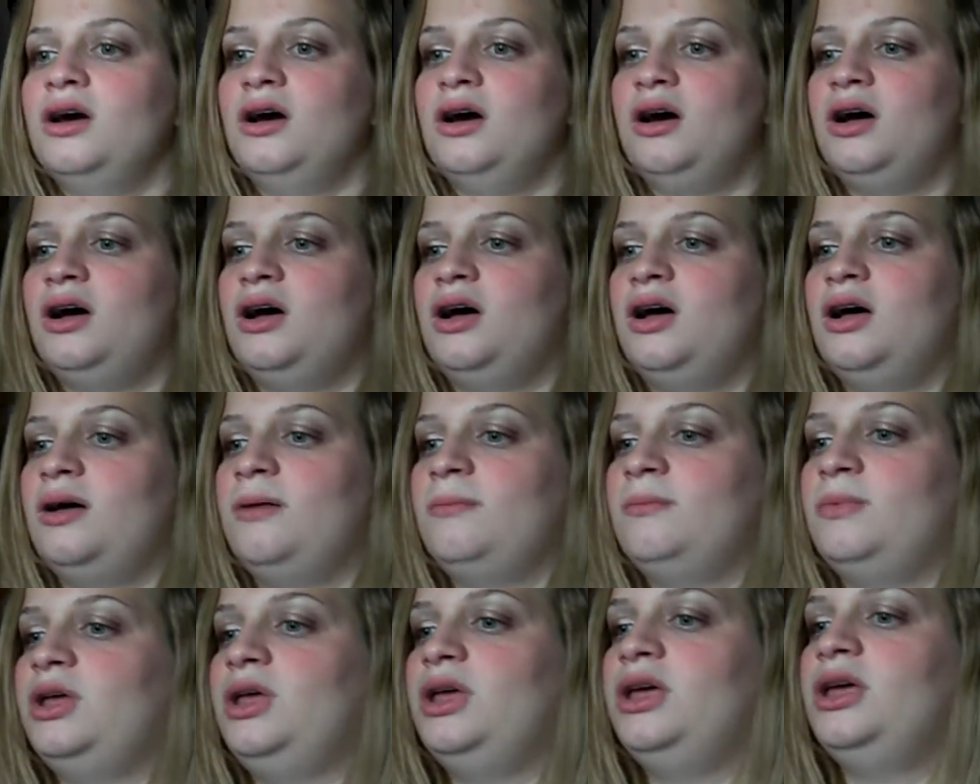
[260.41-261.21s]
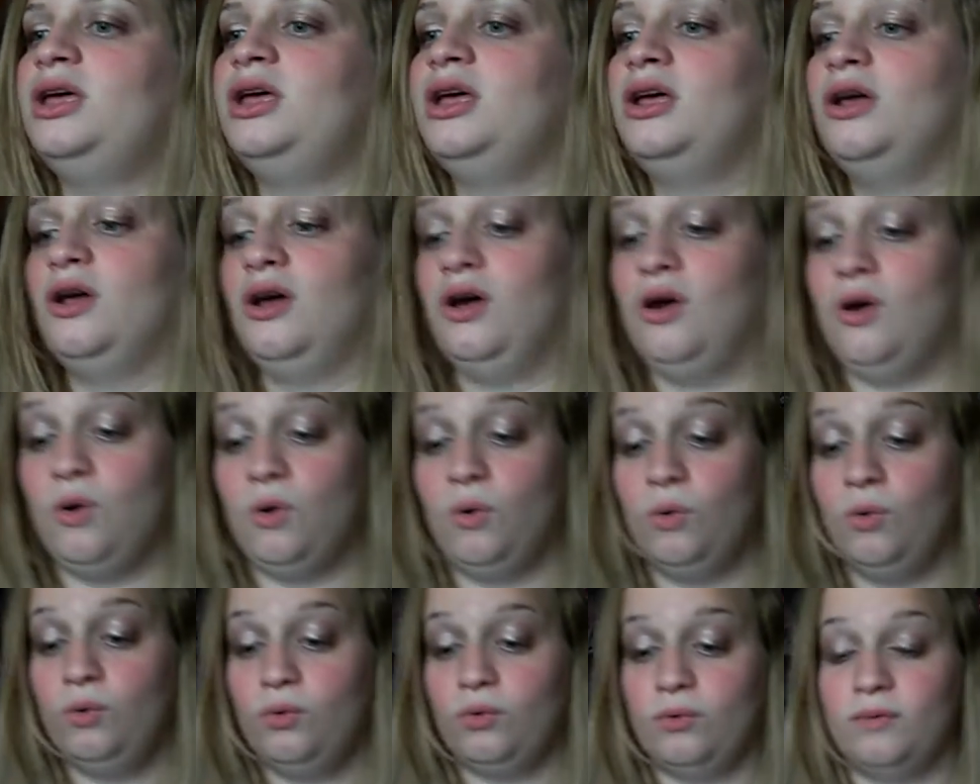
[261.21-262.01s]
Um,
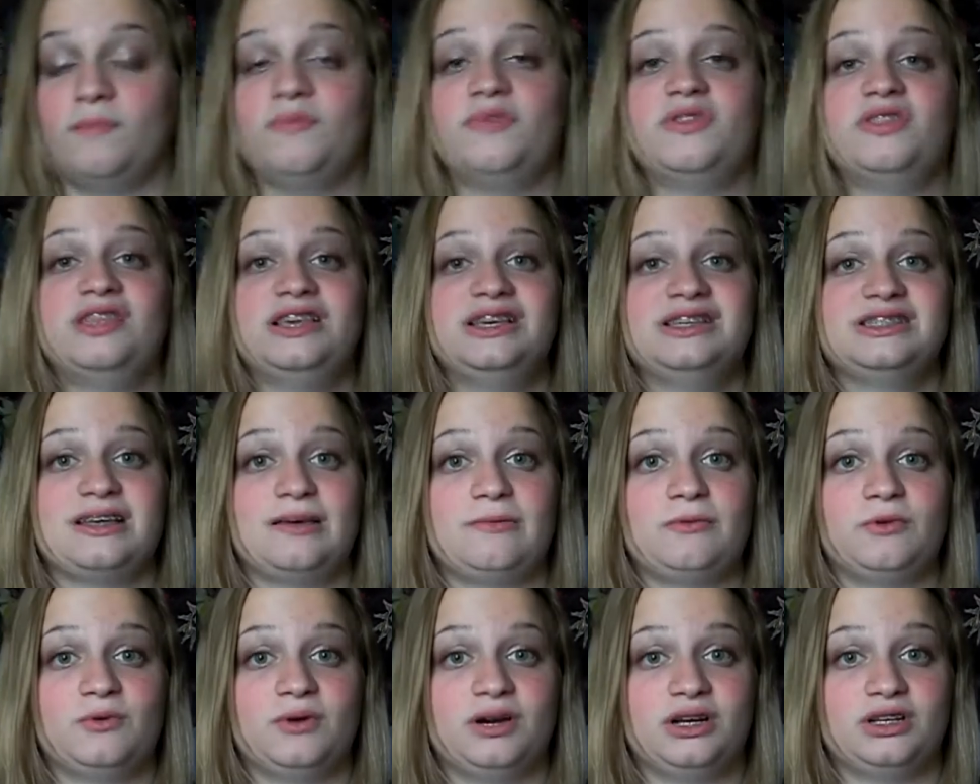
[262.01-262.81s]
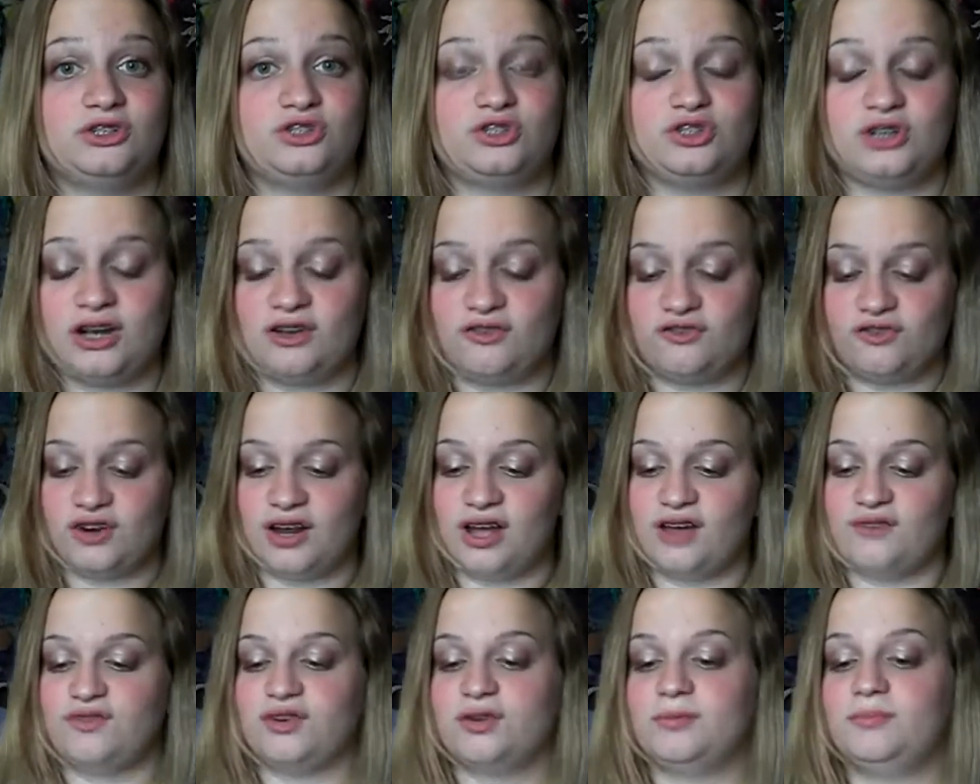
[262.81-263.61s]
ooh, these I've been wanting to try
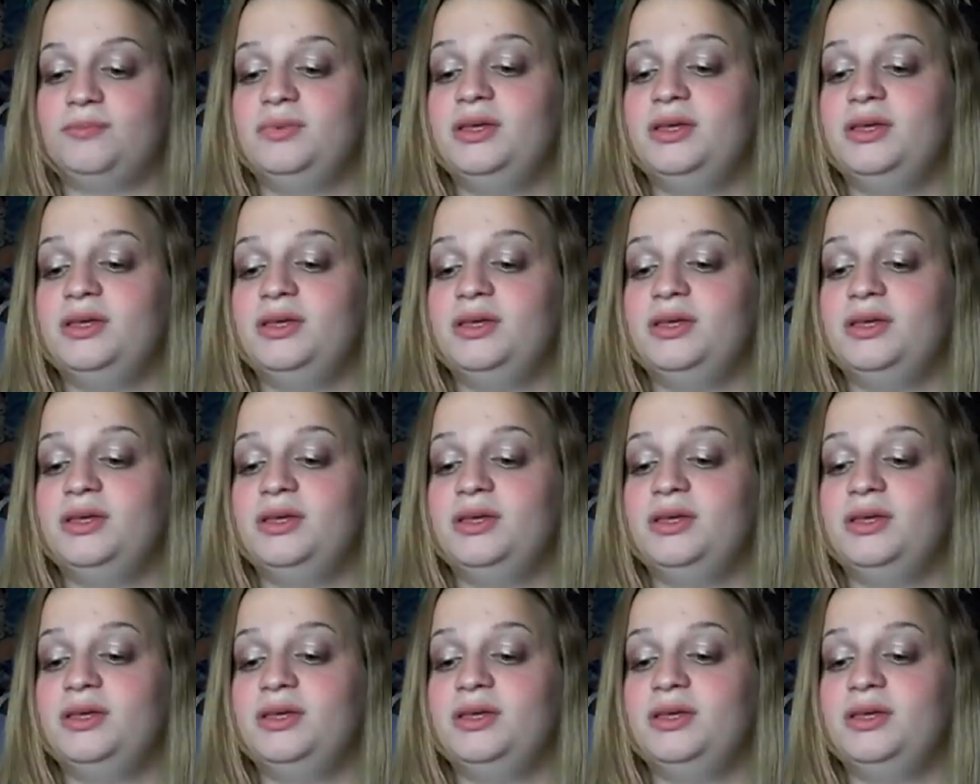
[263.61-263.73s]
forever.